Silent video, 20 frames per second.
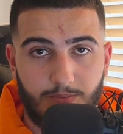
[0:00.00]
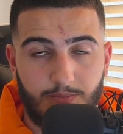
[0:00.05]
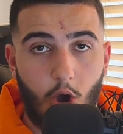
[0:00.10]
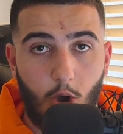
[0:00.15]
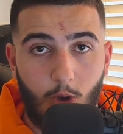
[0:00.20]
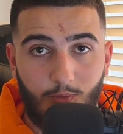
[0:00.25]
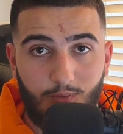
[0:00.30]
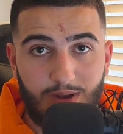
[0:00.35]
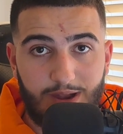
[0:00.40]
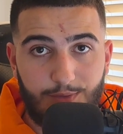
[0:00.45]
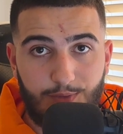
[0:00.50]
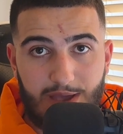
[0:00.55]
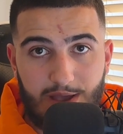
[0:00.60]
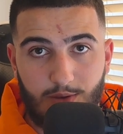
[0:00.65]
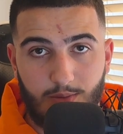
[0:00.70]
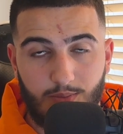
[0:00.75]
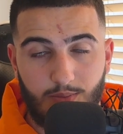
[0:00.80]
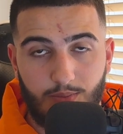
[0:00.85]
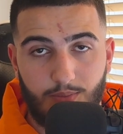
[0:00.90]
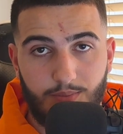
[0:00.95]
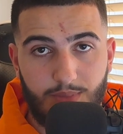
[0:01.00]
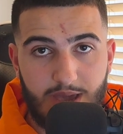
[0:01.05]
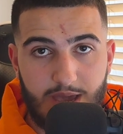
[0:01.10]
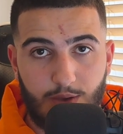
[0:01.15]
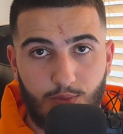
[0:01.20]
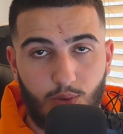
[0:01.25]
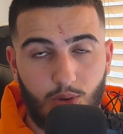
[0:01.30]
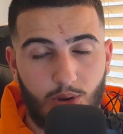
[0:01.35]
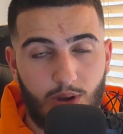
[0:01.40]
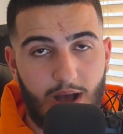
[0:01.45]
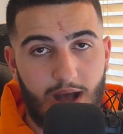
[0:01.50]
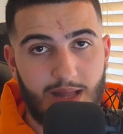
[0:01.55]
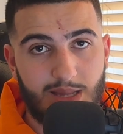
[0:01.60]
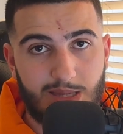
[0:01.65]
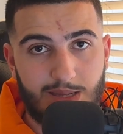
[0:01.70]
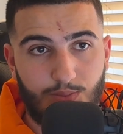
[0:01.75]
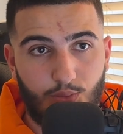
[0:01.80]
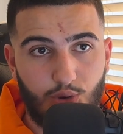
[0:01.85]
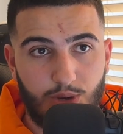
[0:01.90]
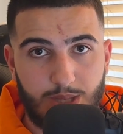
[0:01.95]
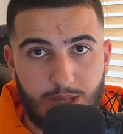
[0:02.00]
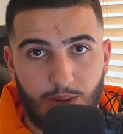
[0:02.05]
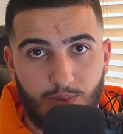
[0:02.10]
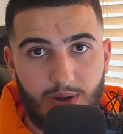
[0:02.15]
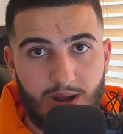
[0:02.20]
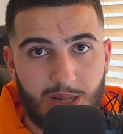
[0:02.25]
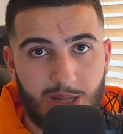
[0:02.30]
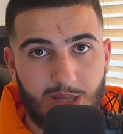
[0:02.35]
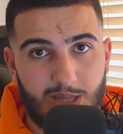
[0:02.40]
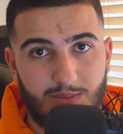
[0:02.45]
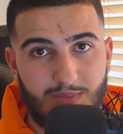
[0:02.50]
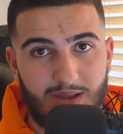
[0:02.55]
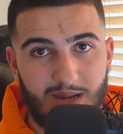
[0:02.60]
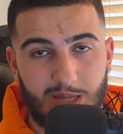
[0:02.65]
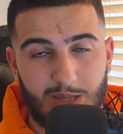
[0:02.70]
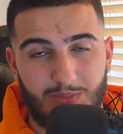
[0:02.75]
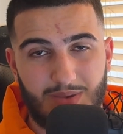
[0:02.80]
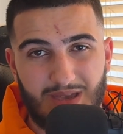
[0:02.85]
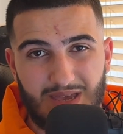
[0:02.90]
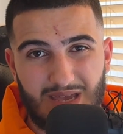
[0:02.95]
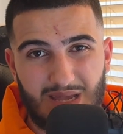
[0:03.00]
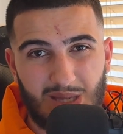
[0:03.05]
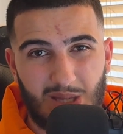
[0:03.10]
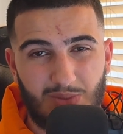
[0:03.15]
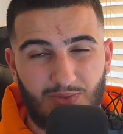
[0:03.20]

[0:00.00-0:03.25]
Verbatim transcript: Hopefully we make, we'll add some more integrations to make this a bit easier